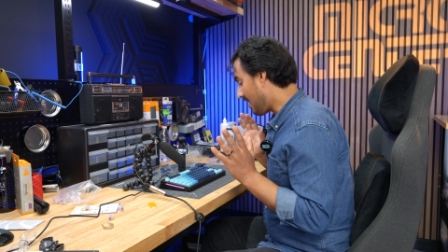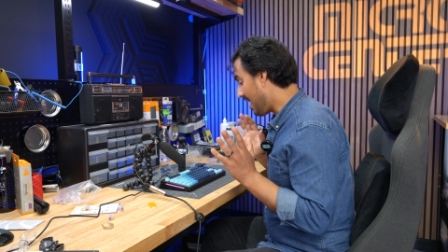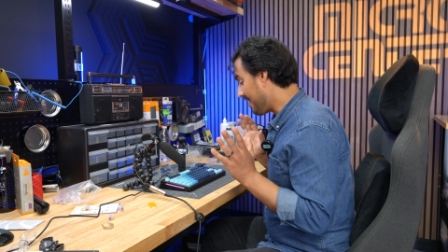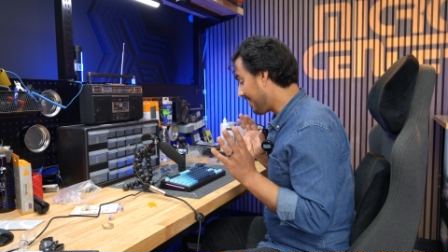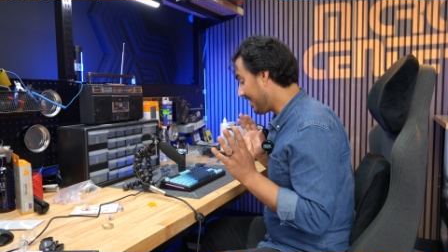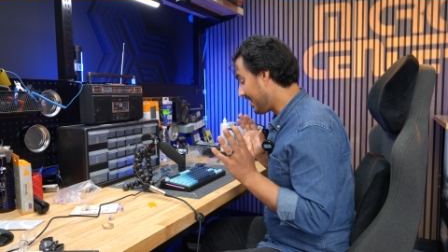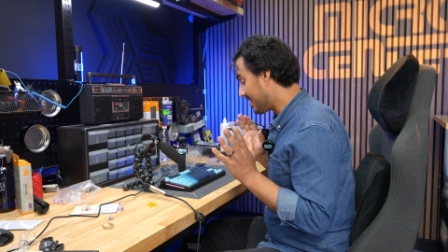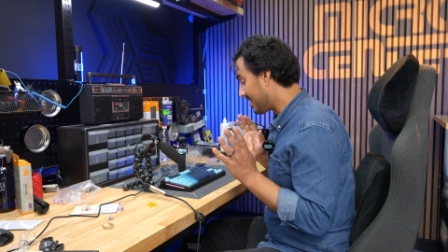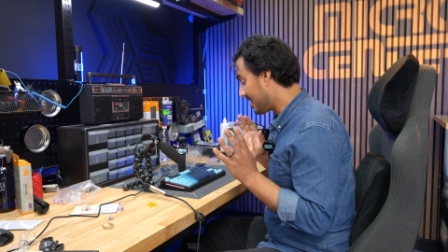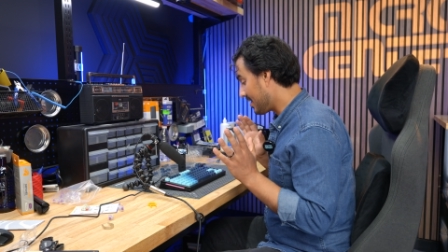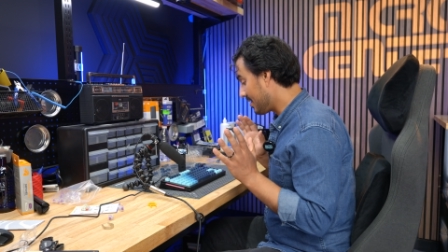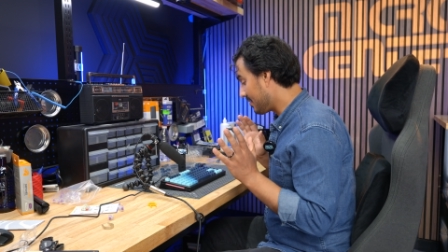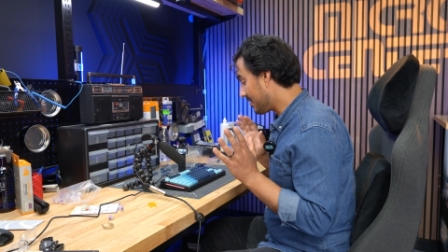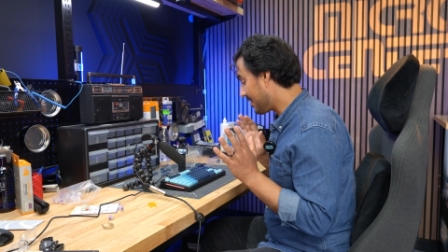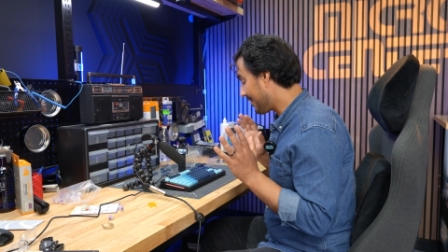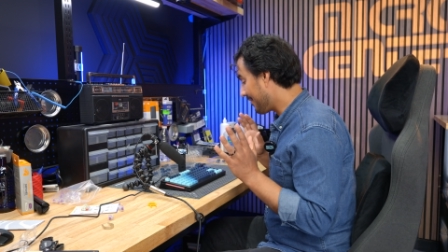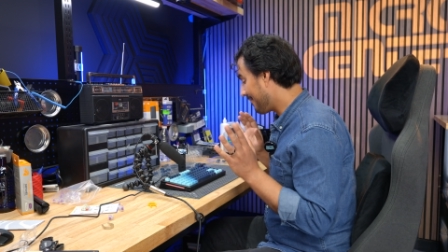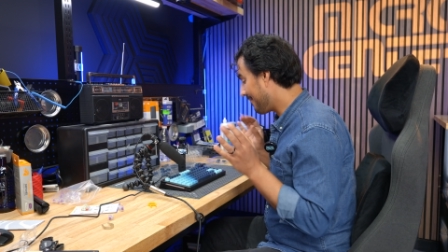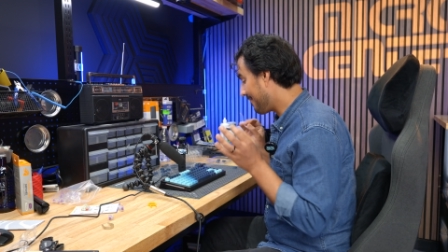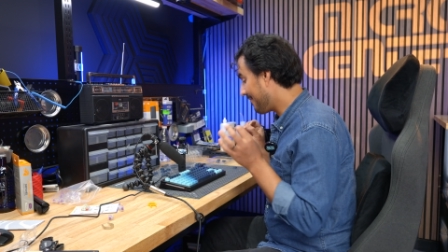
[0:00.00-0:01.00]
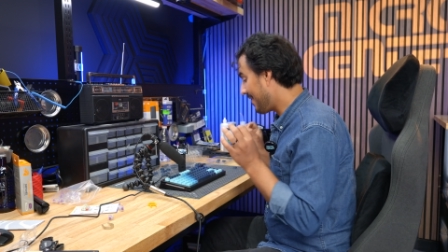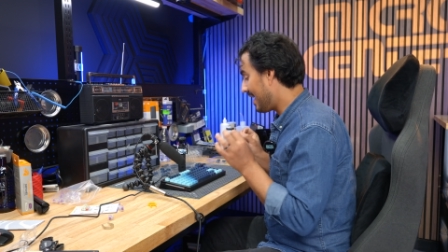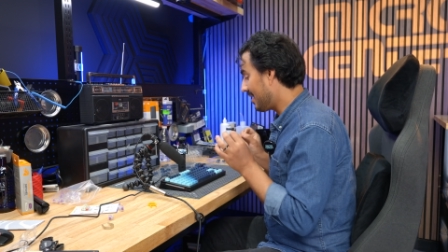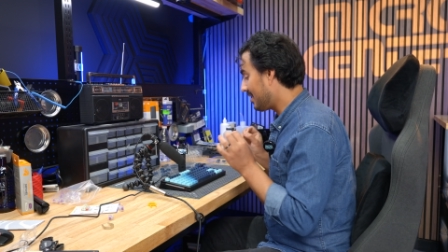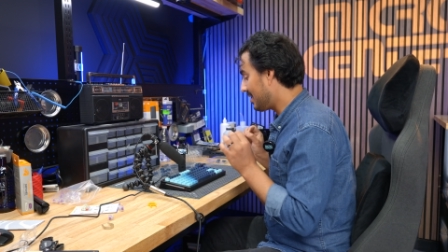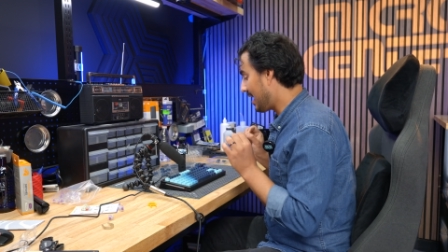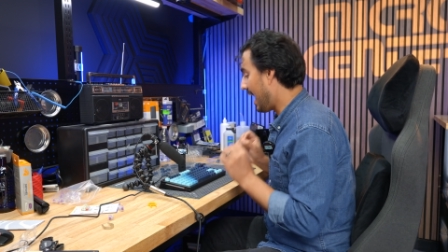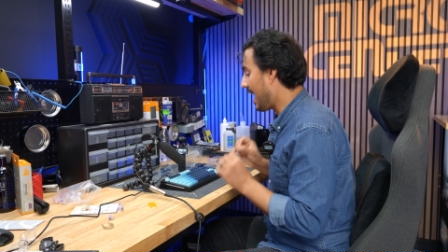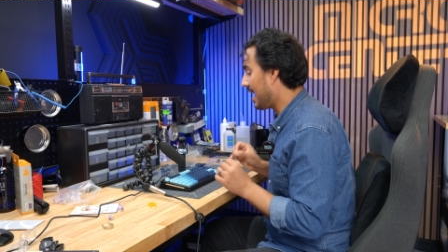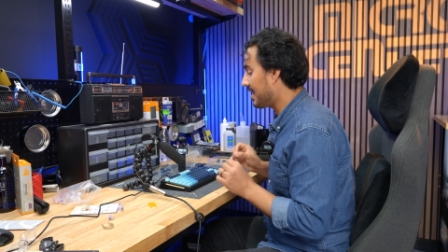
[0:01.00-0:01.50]
I think it sounds
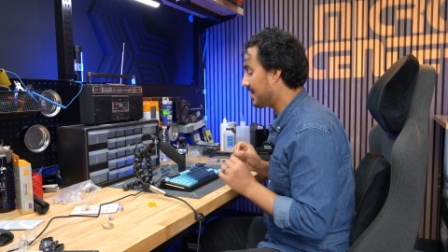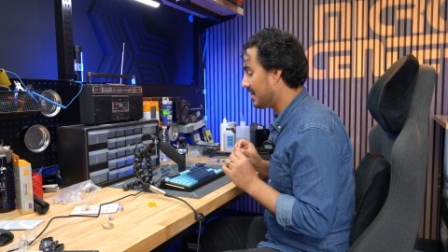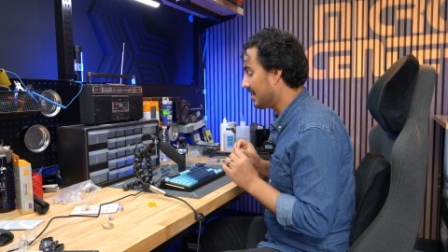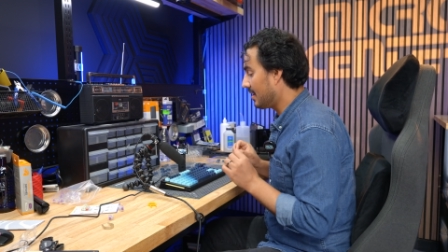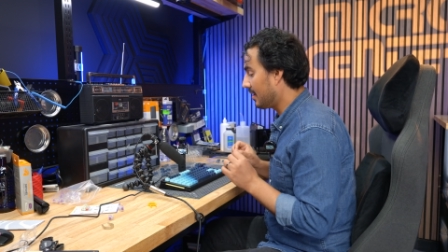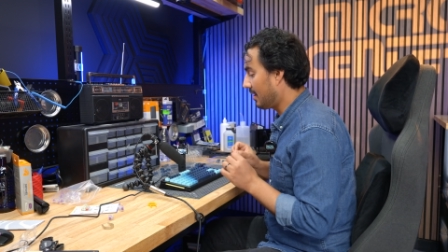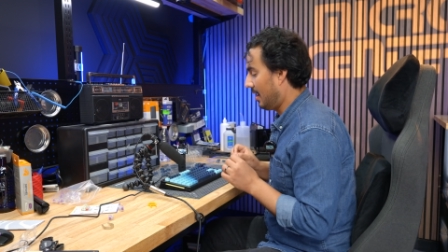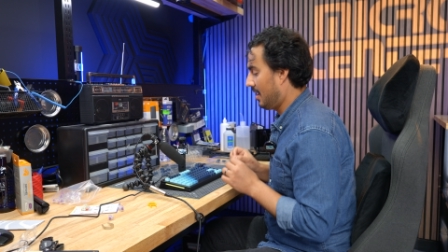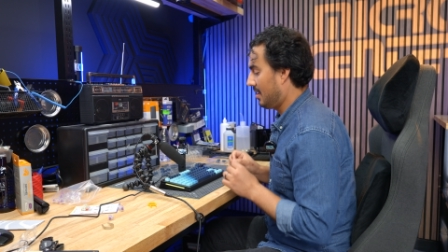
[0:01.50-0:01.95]
fantastic,